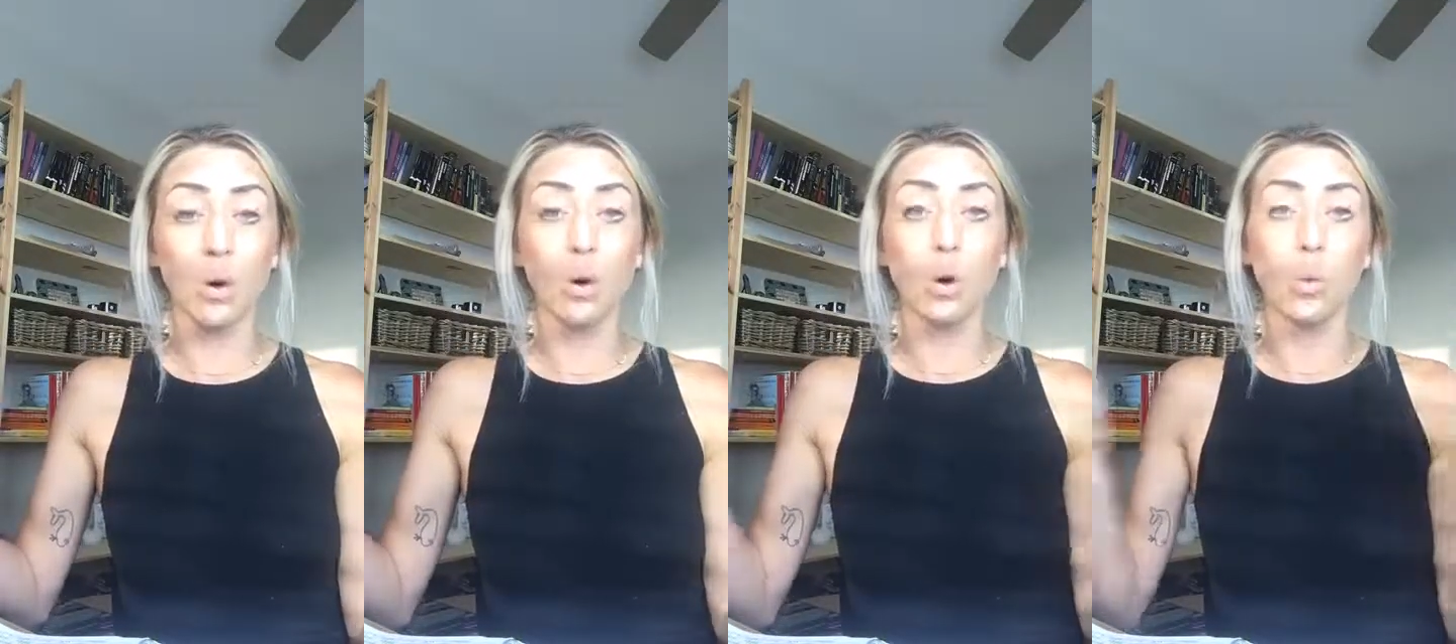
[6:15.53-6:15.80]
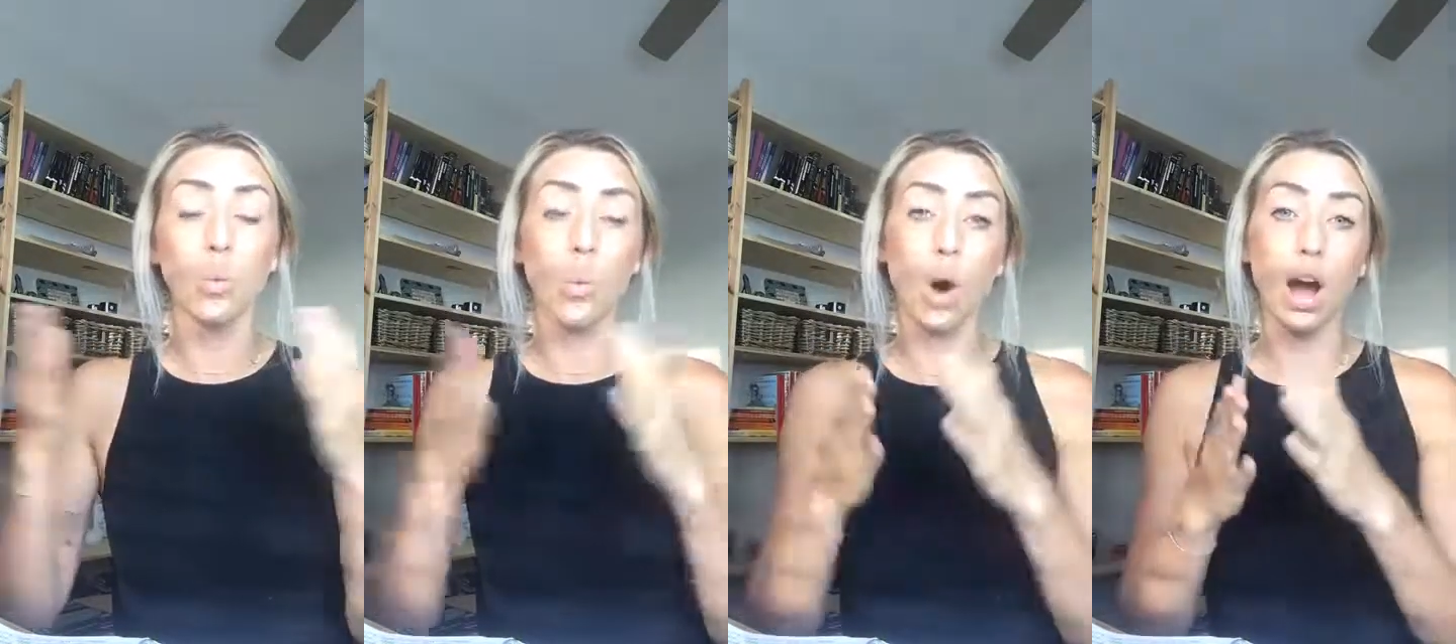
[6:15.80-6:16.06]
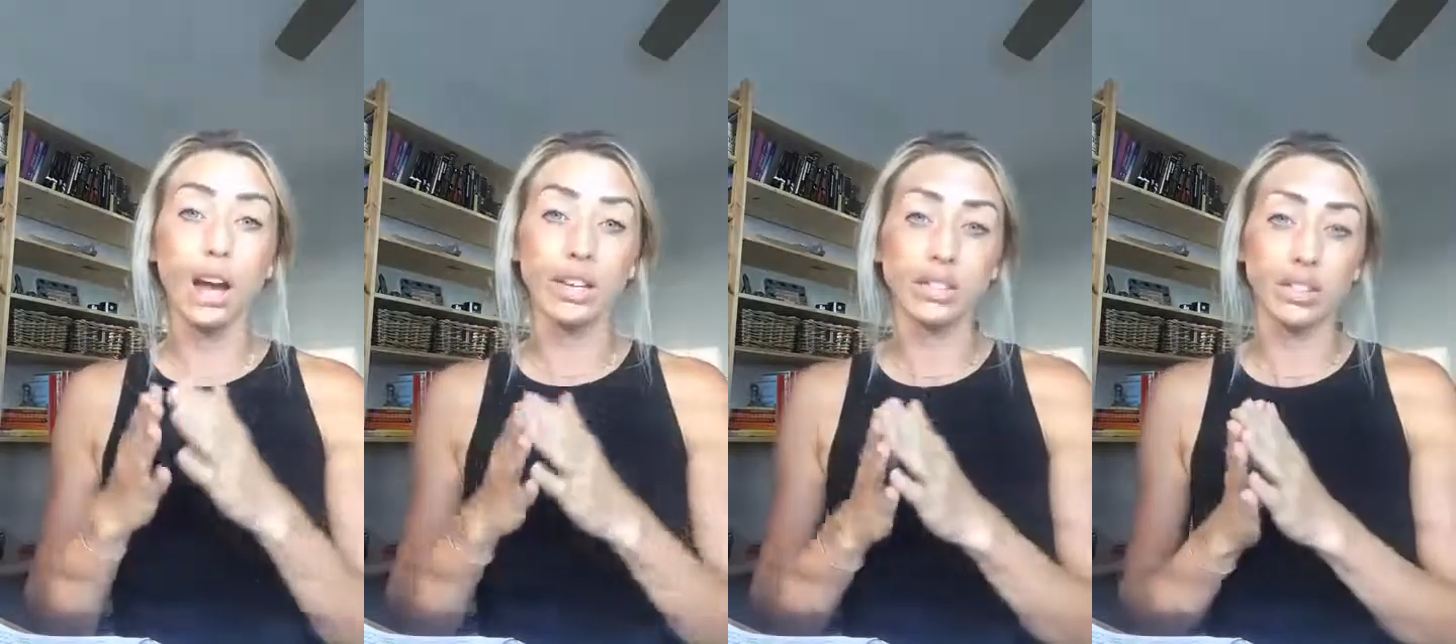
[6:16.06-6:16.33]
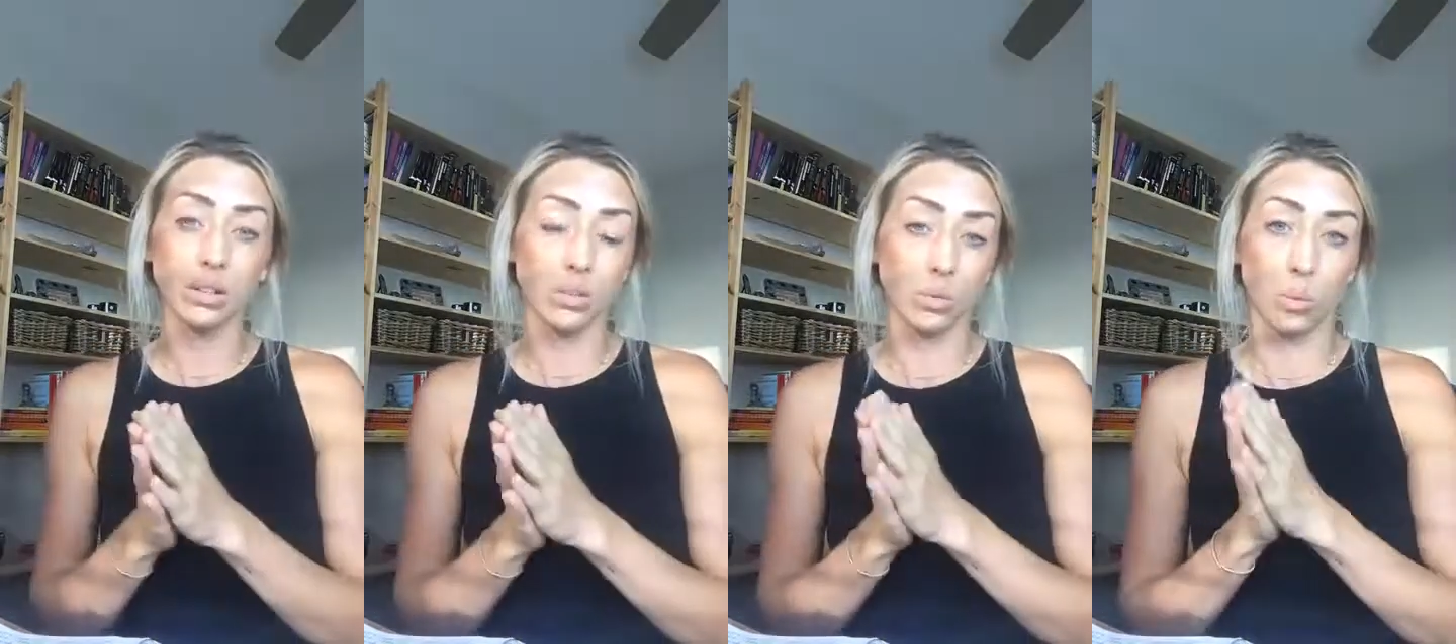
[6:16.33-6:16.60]
Or
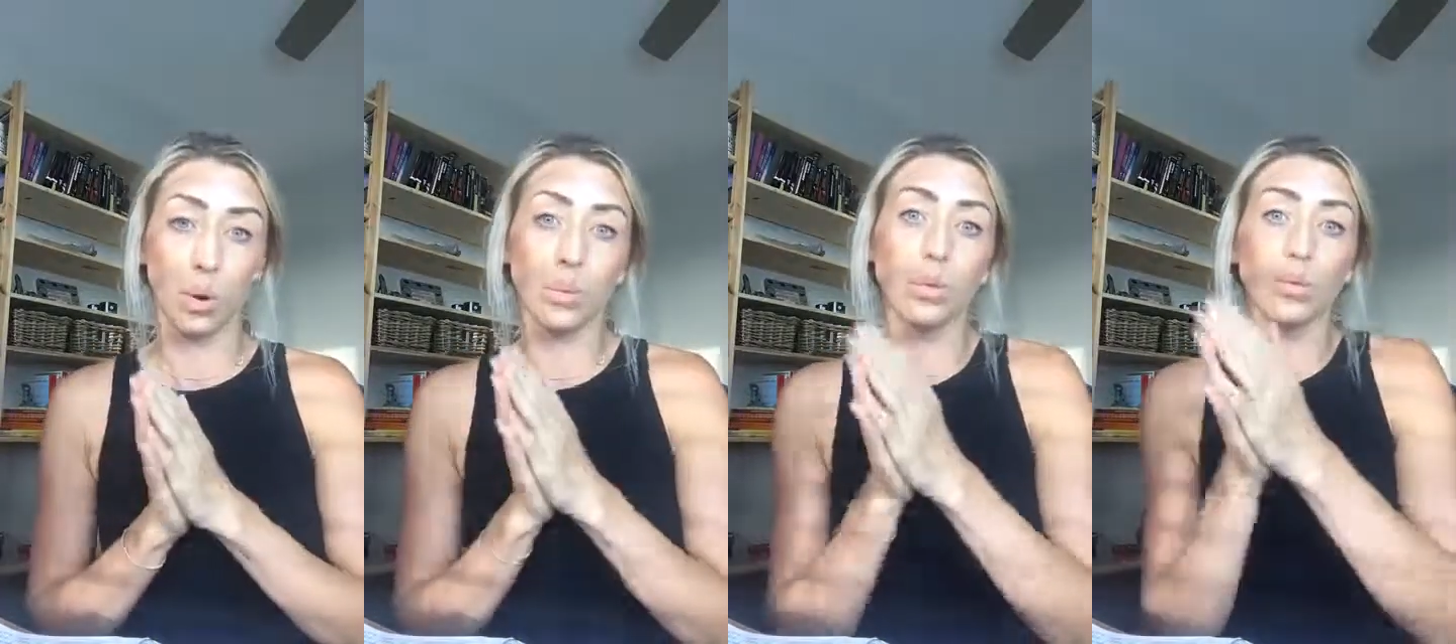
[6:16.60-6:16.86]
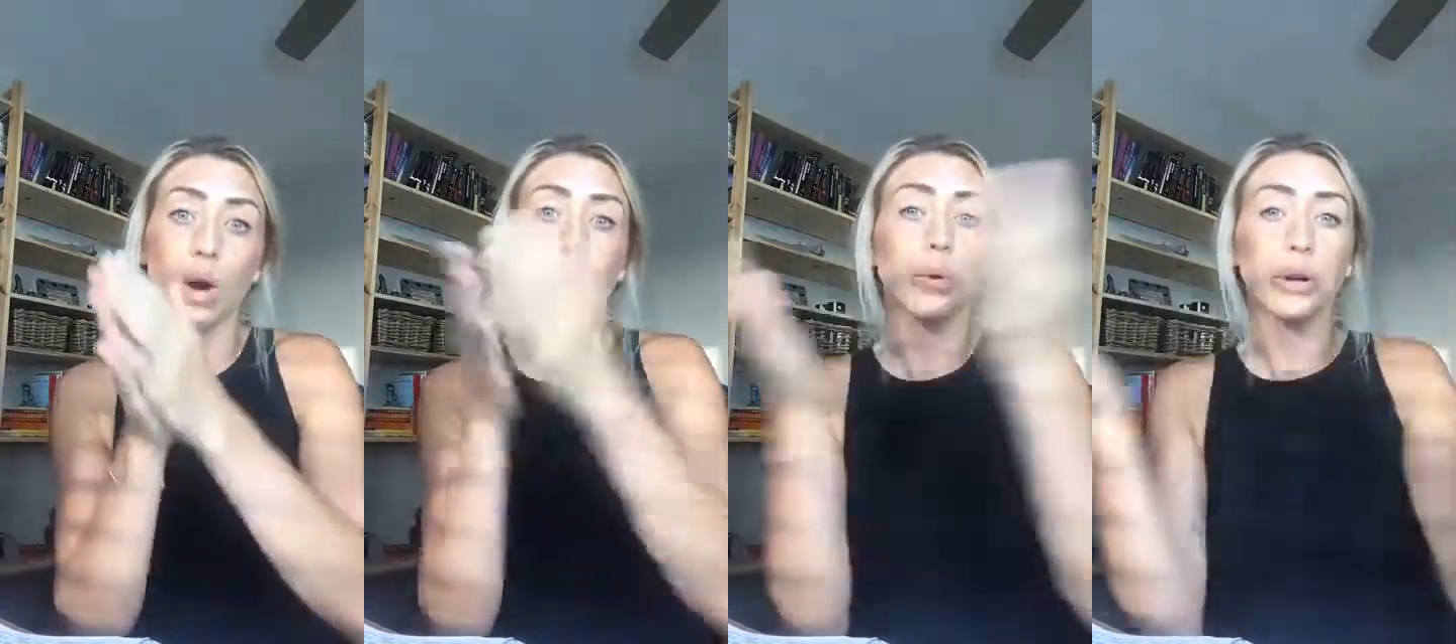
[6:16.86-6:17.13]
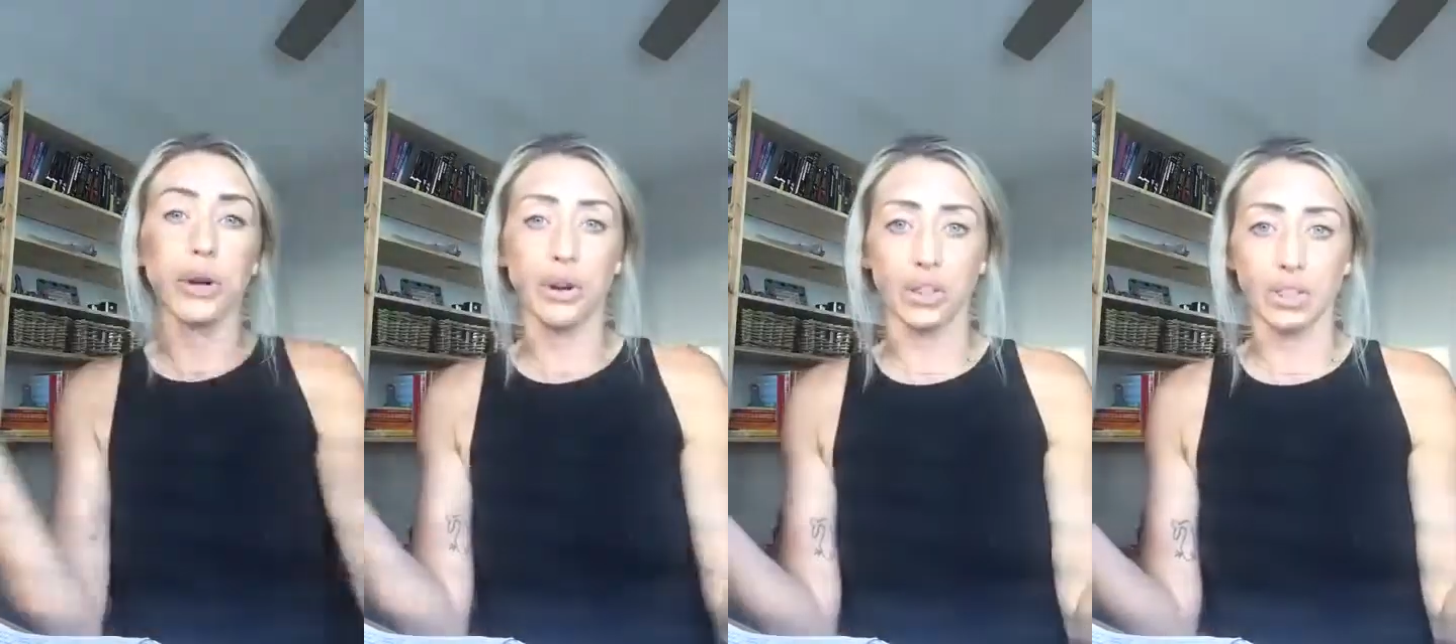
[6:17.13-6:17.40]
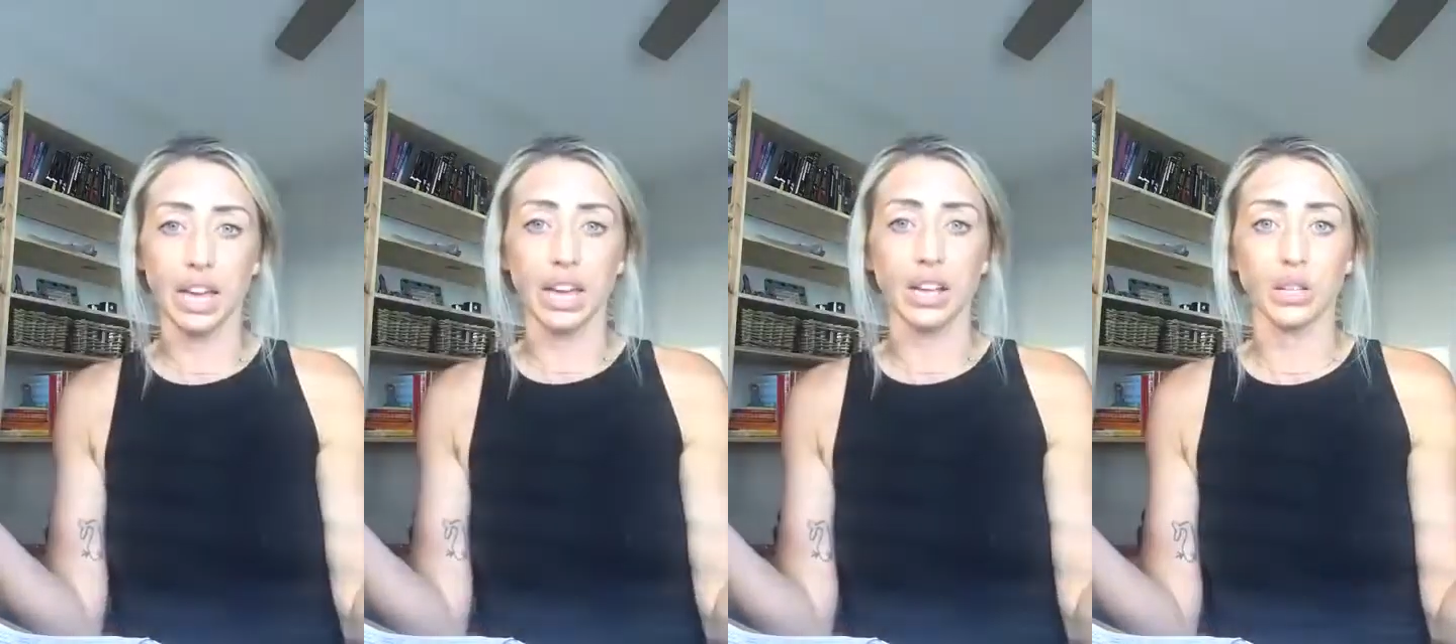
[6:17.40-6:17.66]
what were your
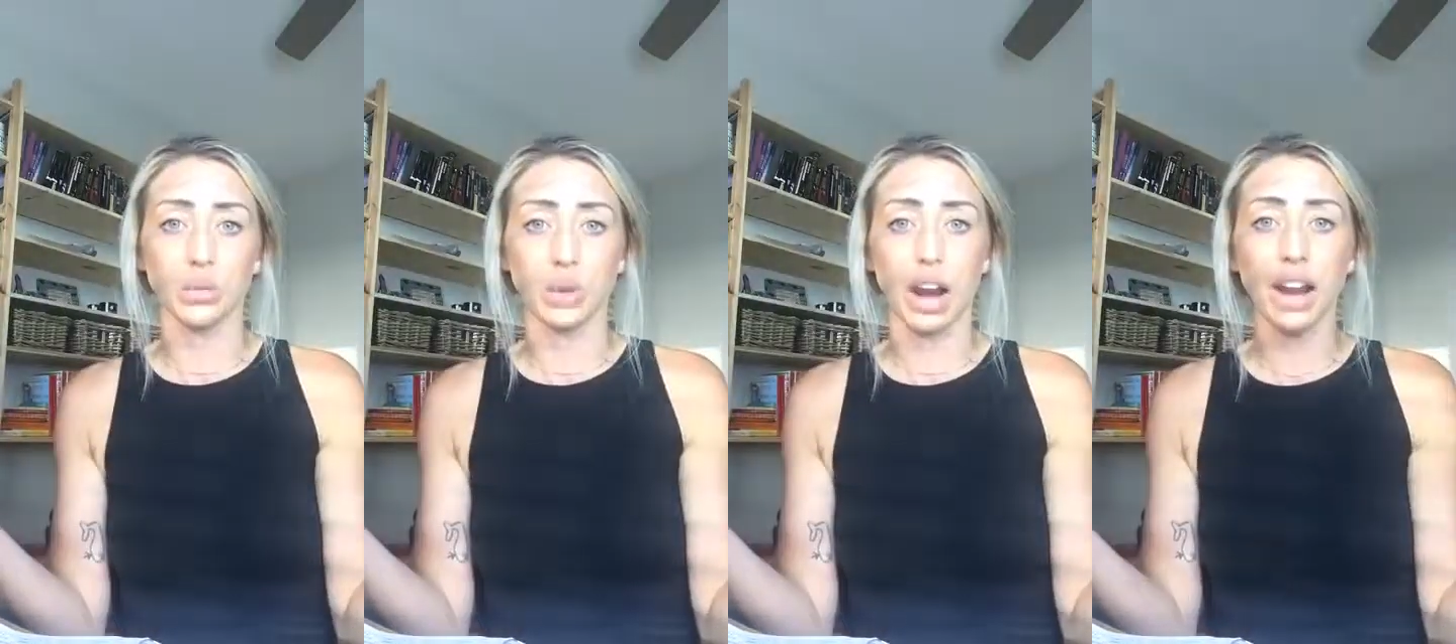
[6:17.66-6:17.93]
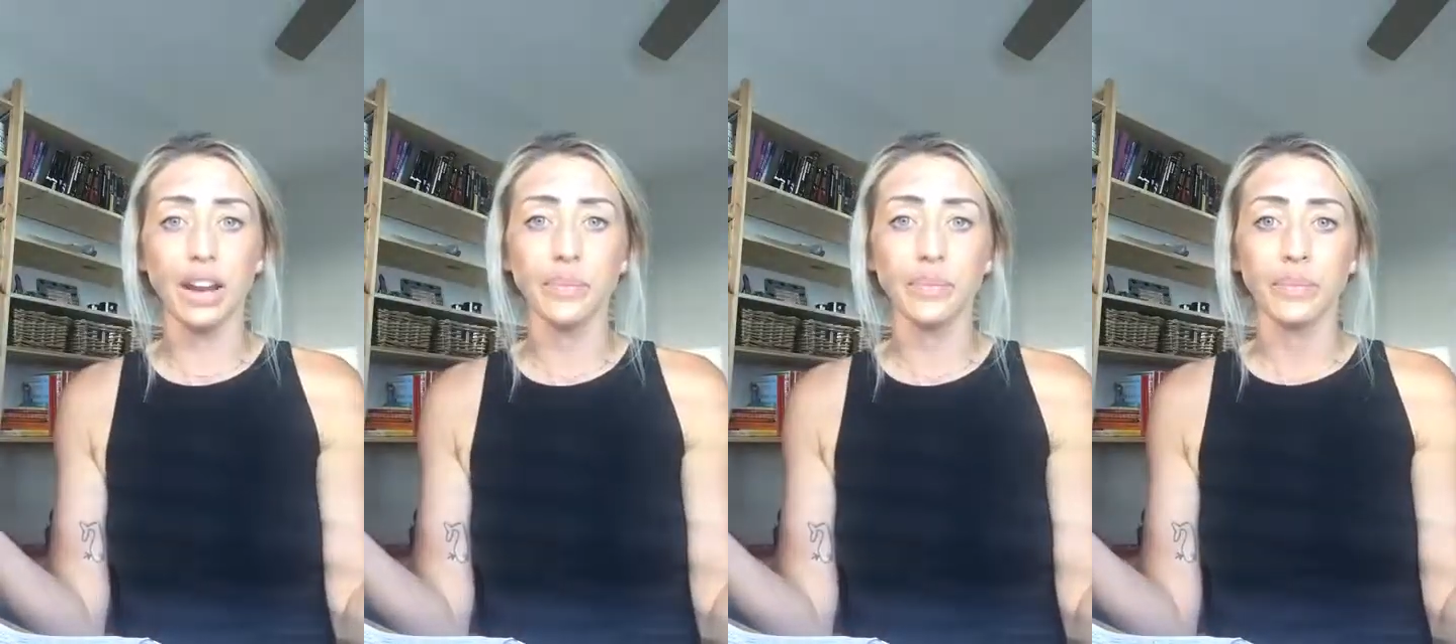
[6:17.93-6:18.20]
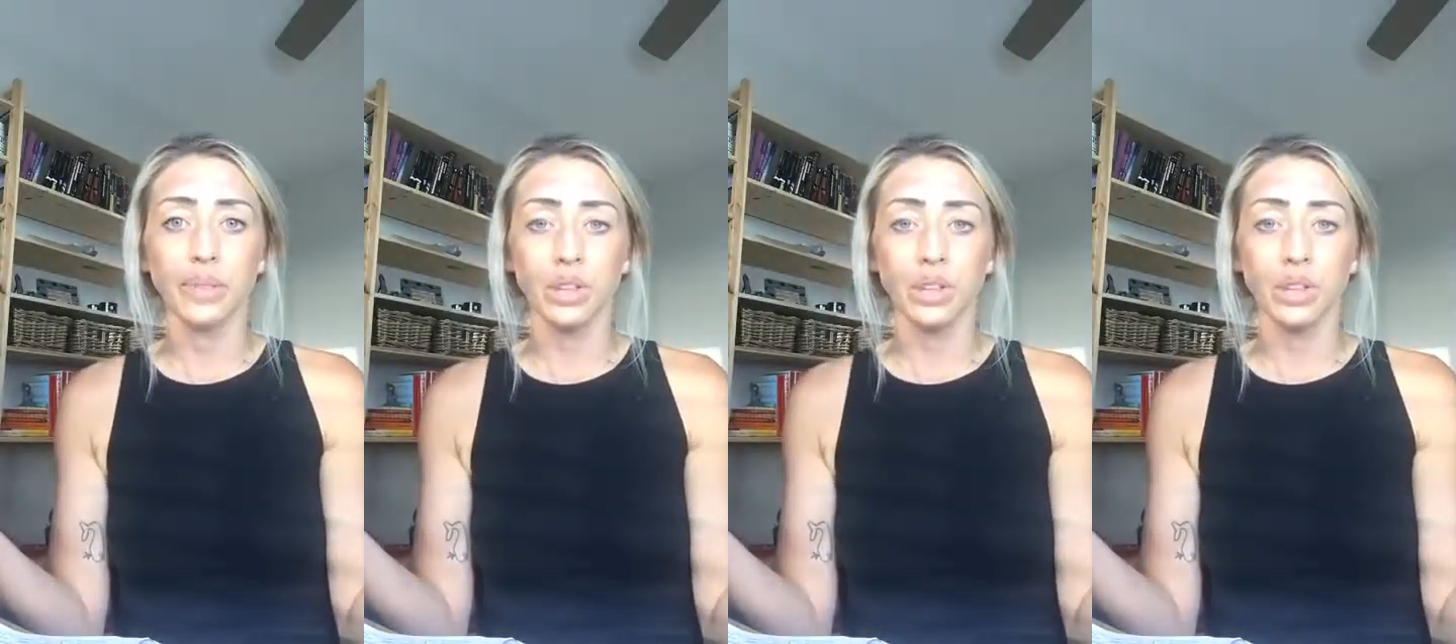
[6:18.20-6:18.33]
things, right?